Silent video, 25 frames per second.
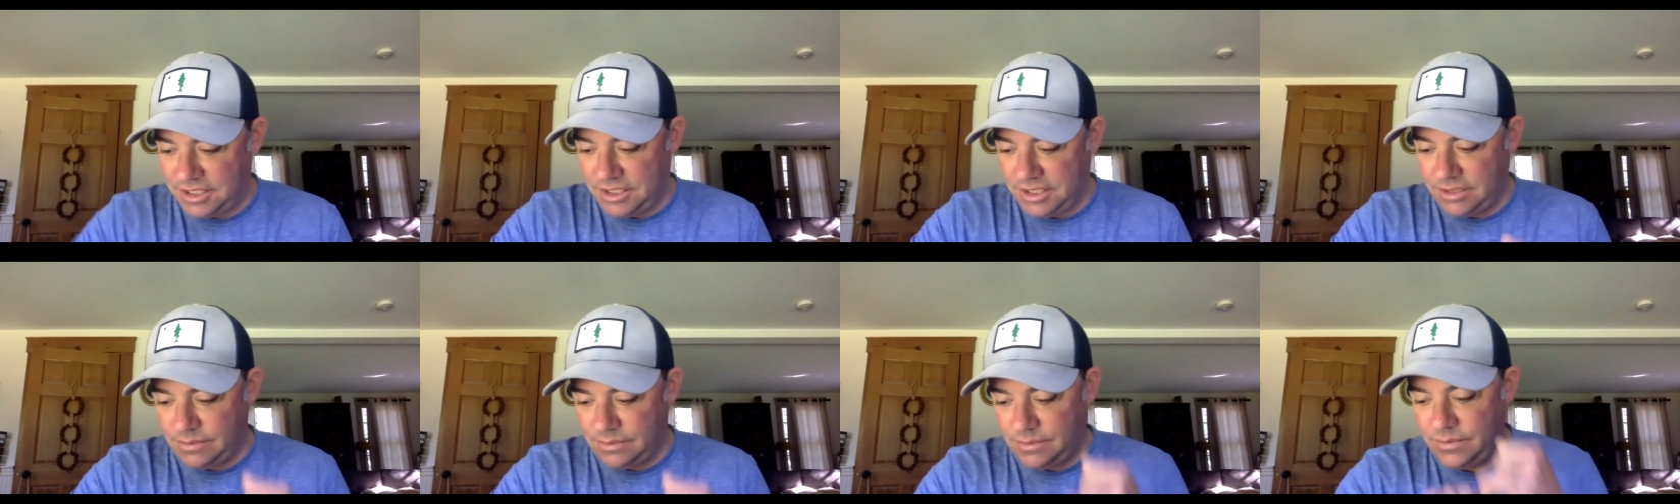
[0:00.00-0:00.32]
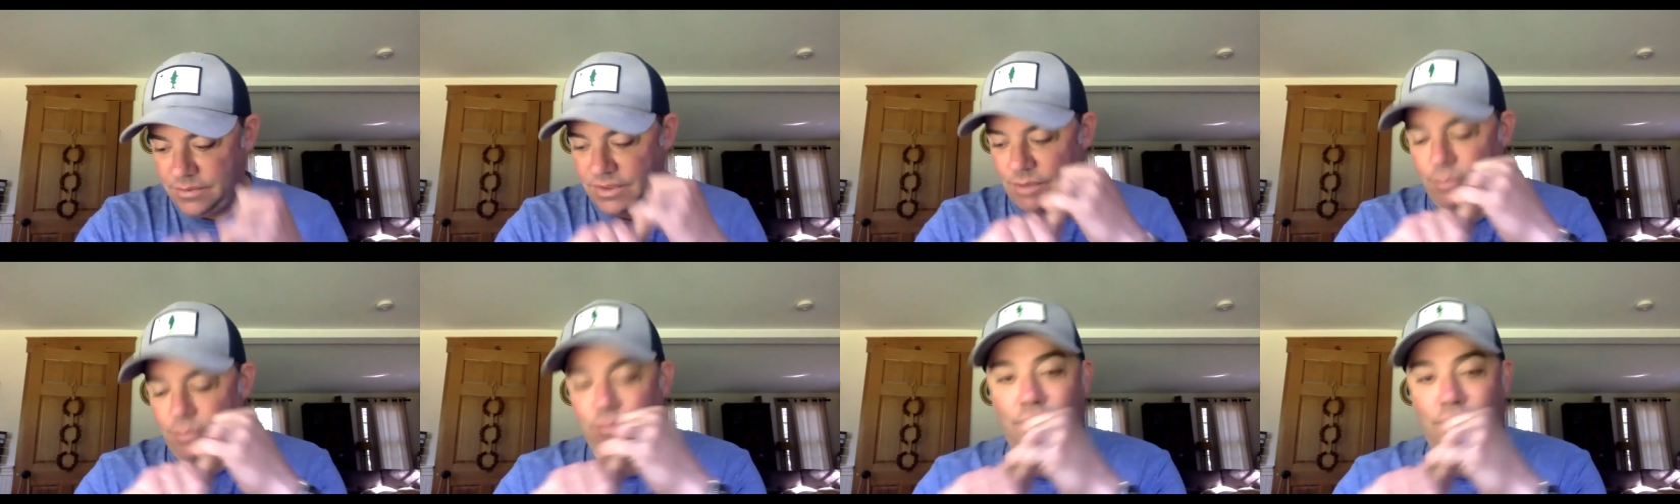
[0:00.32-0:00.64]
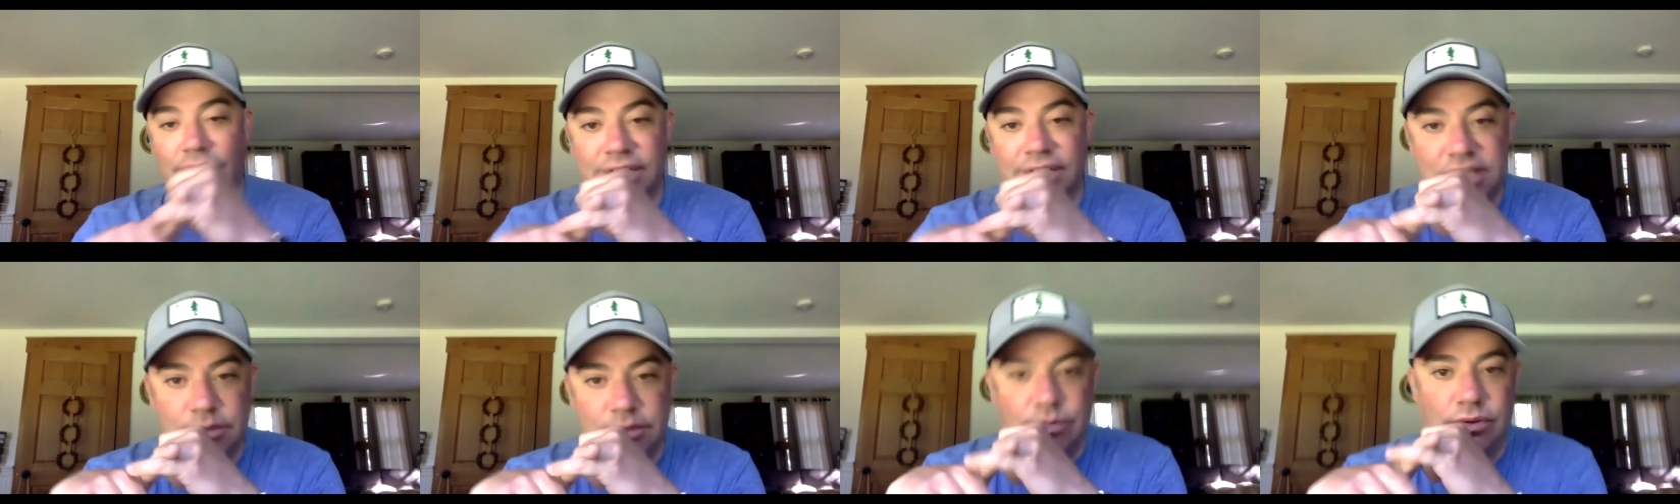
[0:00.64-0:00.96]
the
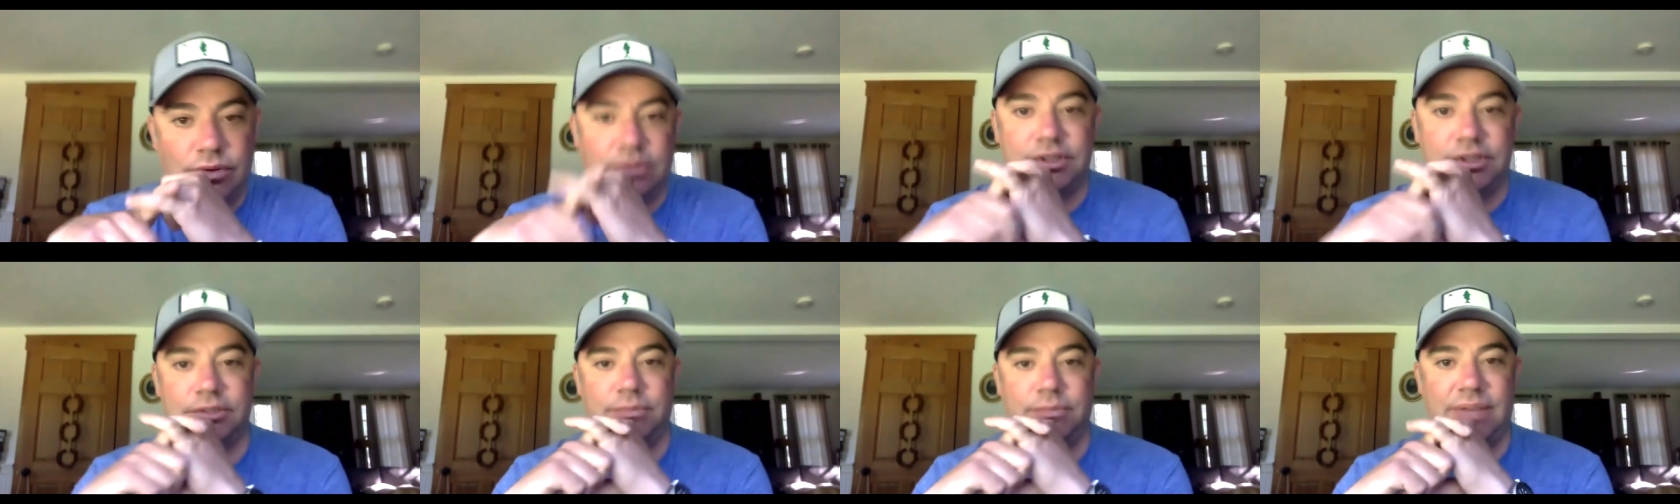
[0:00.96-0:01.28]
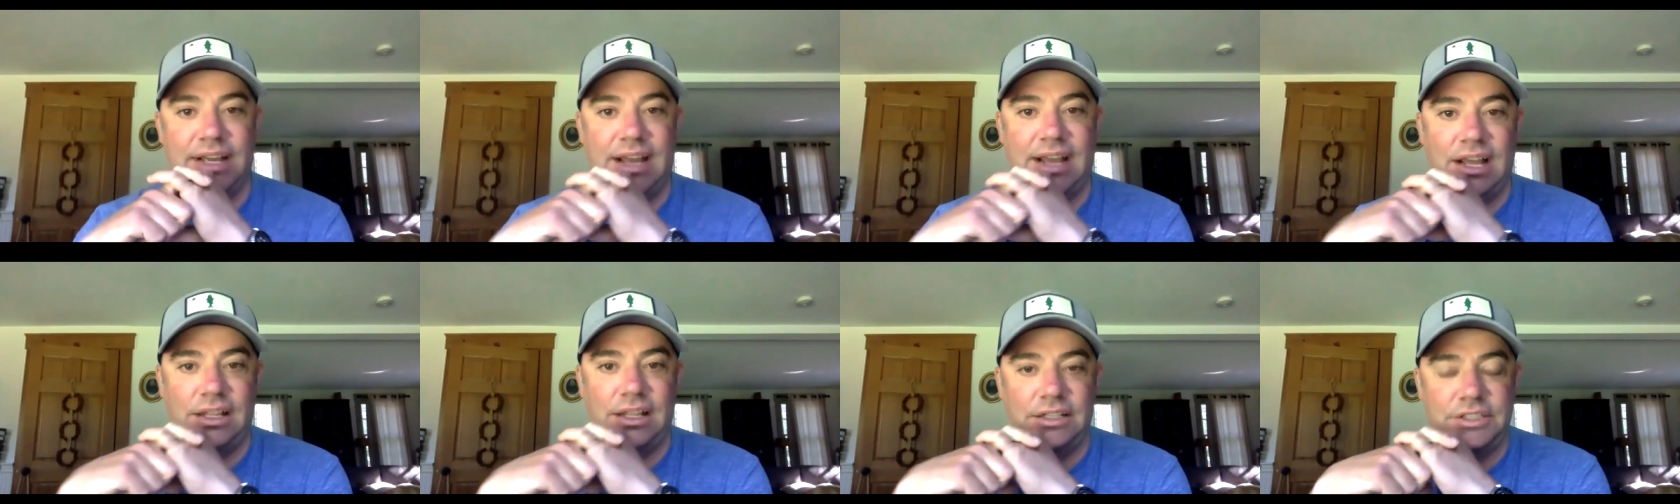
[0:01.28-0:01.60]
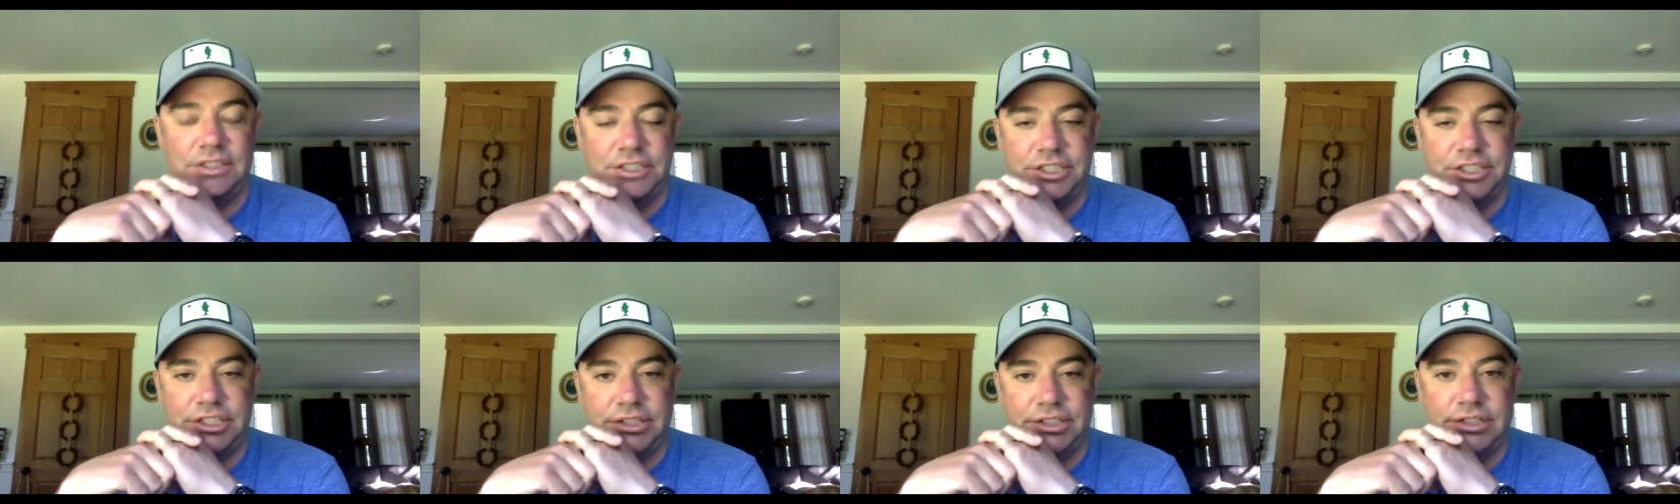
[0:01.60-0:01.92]
principles in
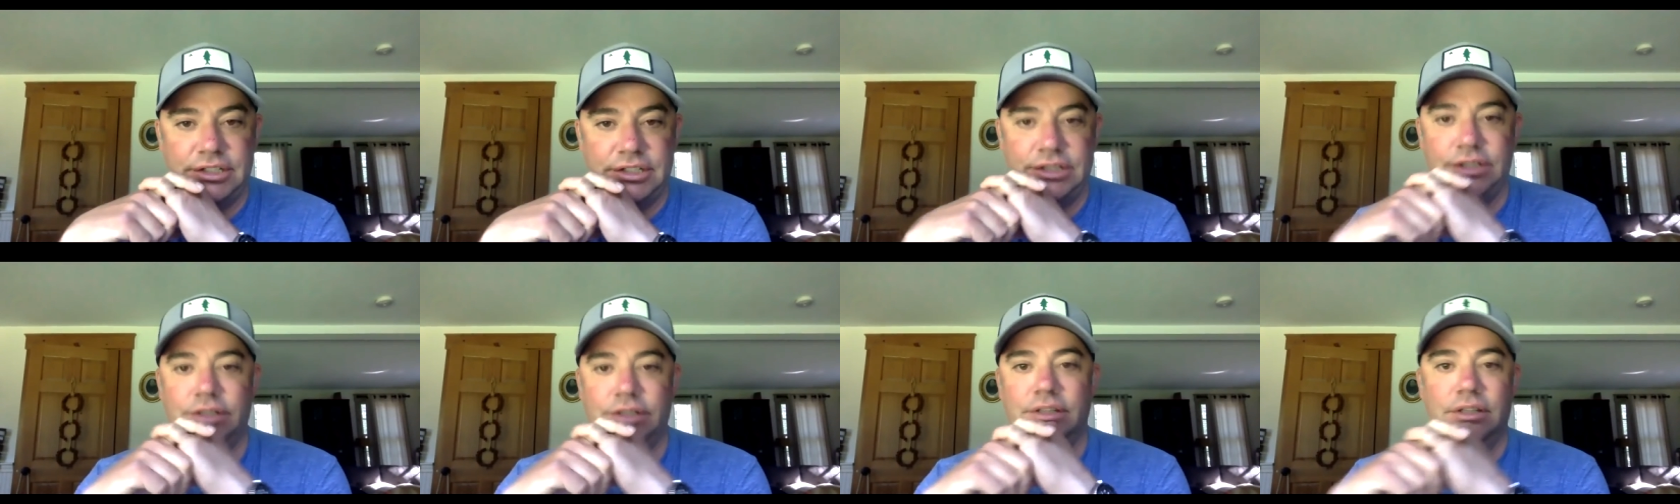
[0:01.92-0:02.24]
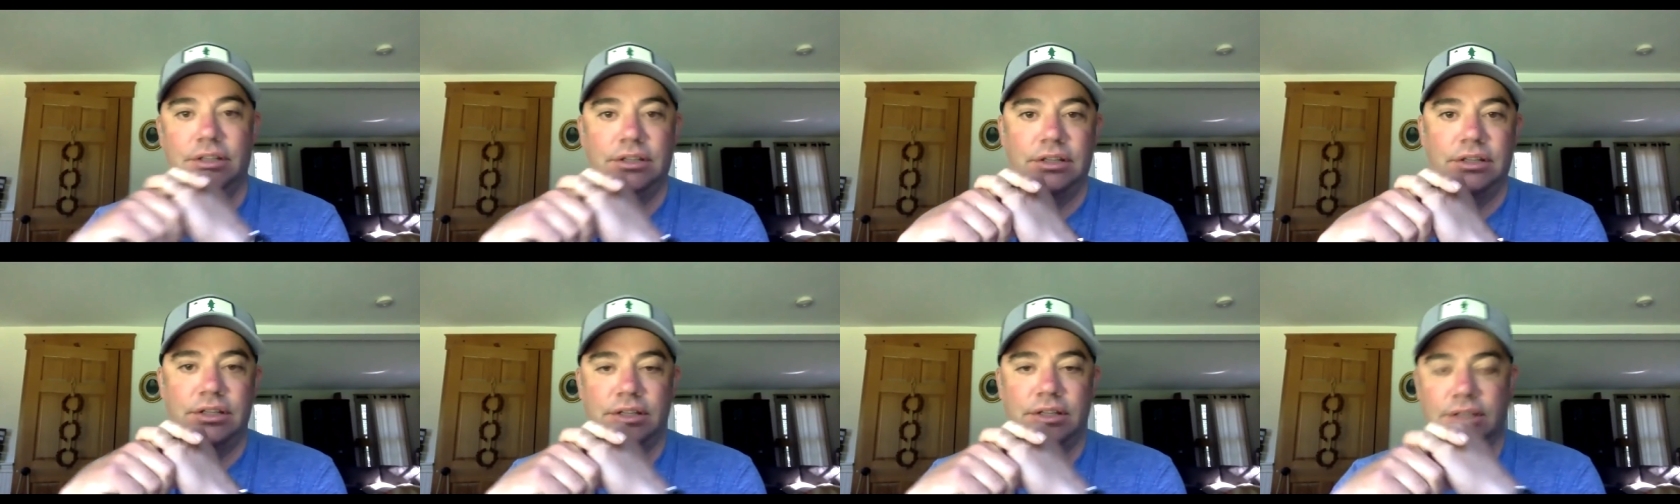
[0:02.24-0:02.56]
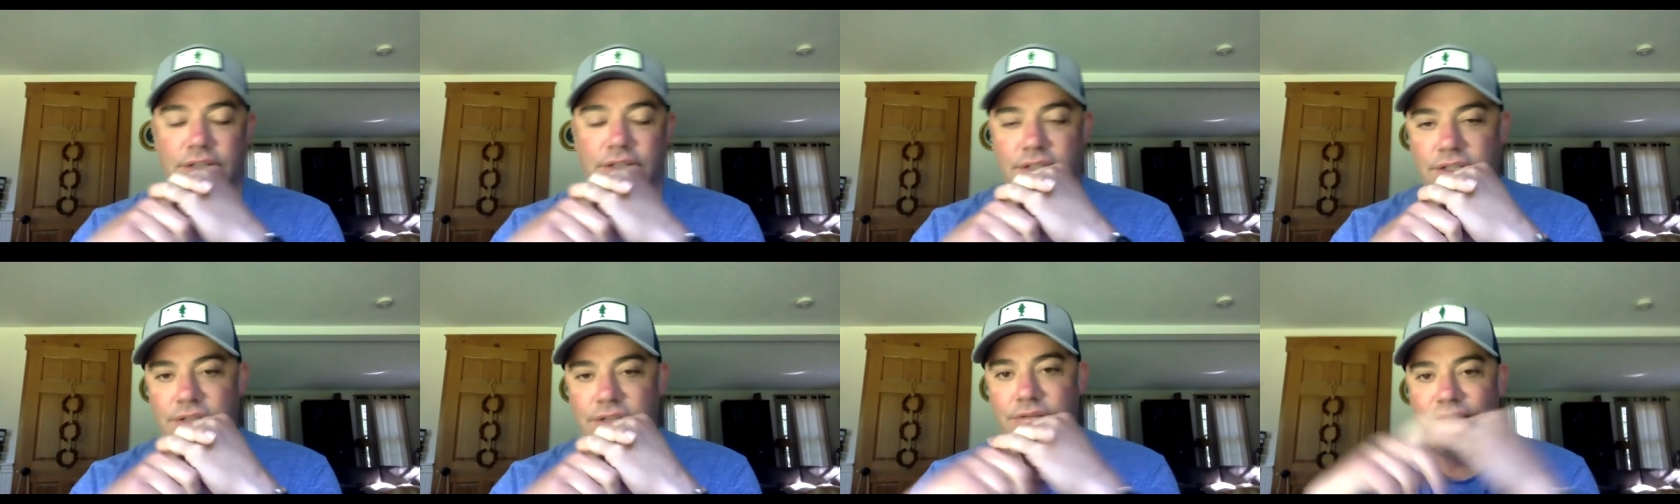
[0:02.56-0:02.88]
biology, the